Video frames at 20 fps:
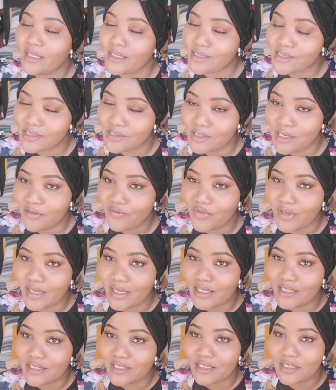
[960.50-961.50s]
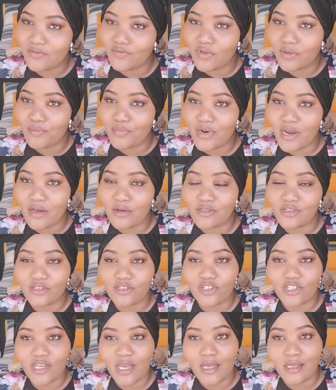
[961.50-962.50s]
Please do not forget to give your
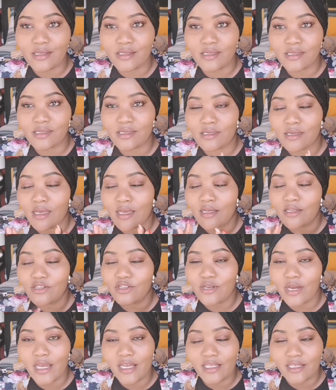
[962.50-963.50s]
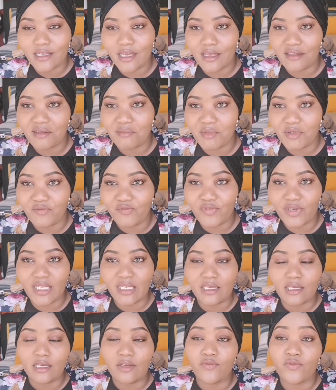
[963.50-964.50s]
brows a chance. Try to get them on
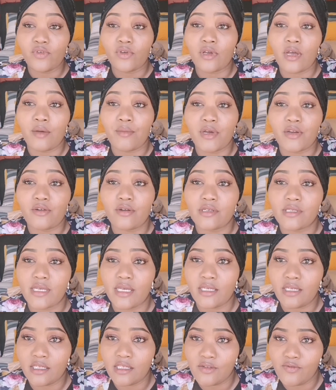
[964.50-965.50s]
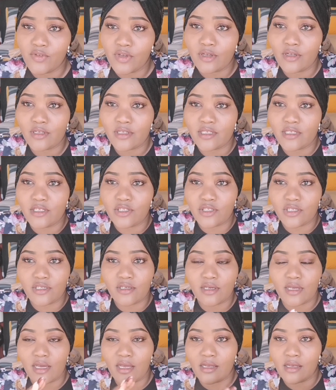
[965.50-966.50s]
fleek. If you come across any
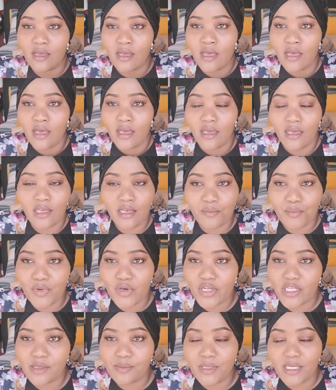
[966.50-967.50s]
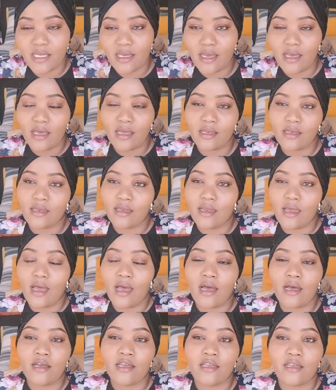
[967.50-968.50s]
difficulties, you can inbox me and
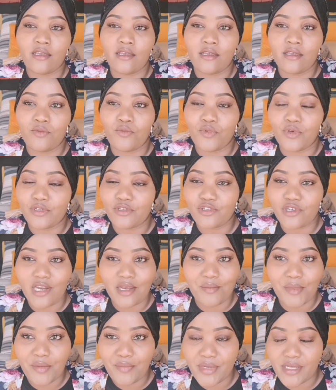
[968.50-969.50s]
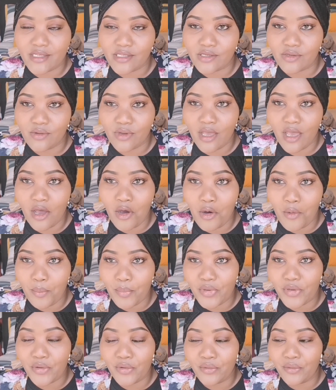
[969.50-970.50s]
I will try my best to
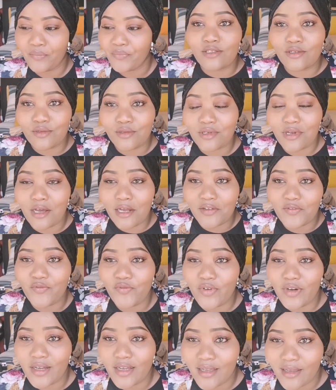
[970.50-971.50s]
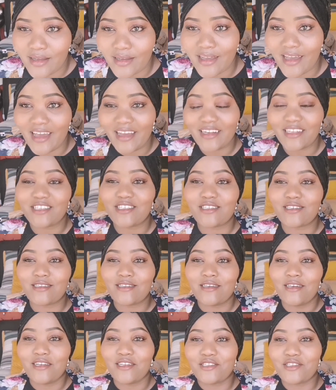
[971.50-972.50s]
help you. Do not
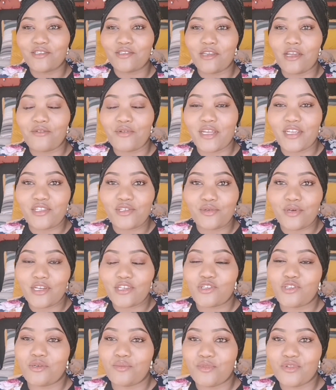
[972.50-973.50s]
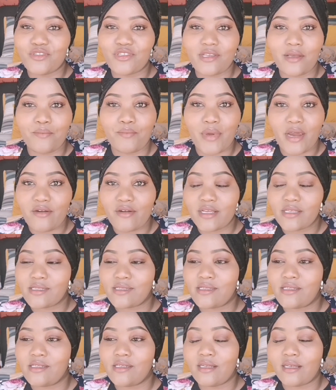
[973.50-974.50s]
forget to narrate to us your most
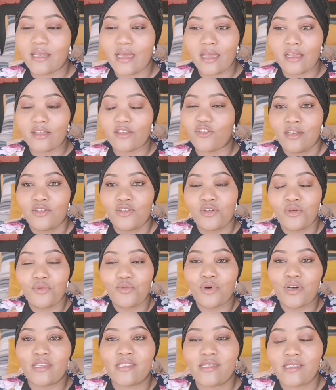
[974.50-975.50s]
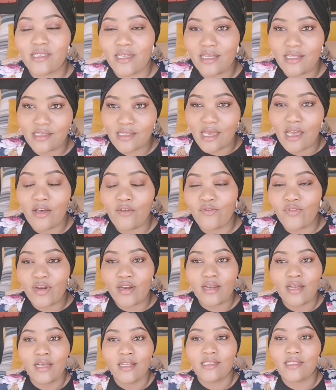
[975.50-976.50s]
embarrassing, like your worst dates
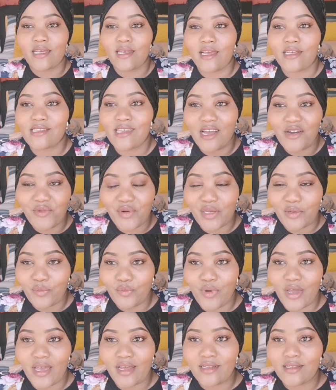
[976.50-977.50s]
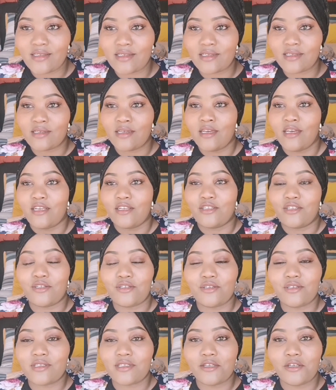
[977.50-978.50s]
ever. Tell us how it went.
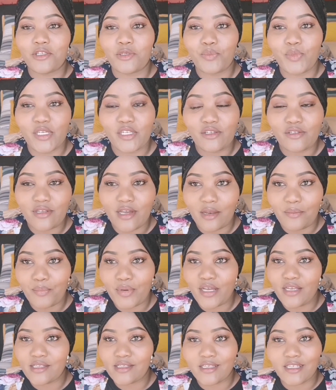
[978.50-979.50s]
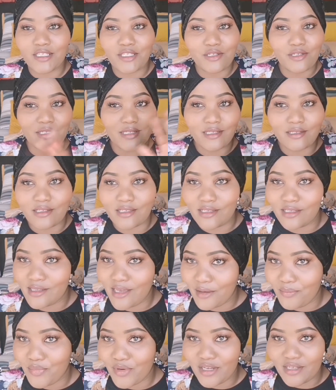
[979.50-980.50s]
Do you still speak to that person? Do you still
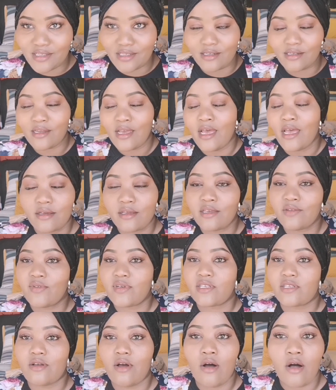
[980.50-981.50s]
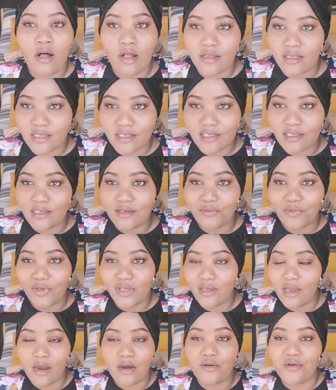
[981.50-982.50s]
see that person? Give us all the tea.
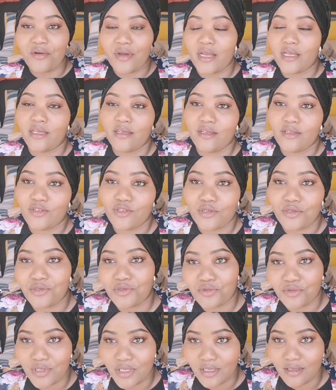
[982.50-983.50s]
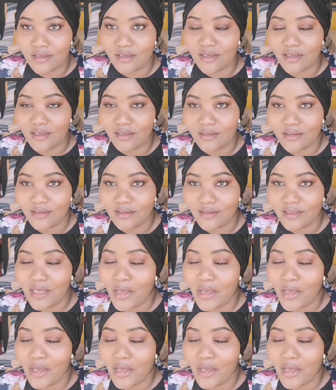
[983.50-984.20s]
We are ready to drink.